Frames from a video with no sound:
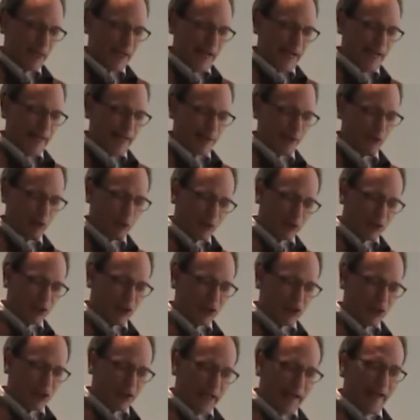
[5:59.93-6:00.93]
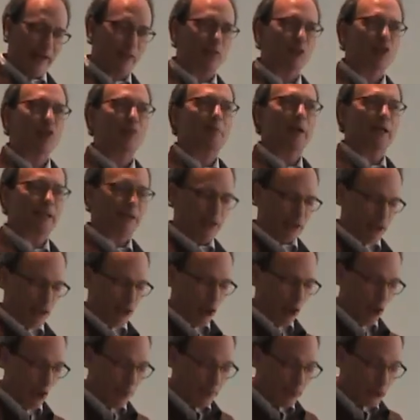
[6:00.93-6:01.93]
a trusted and respected
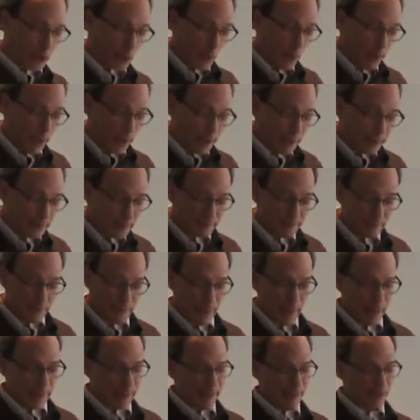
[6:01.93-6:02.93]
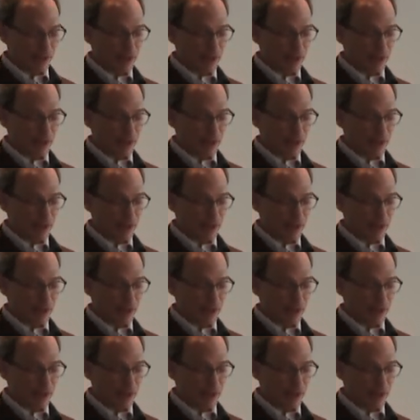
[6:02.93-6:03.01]
go-between can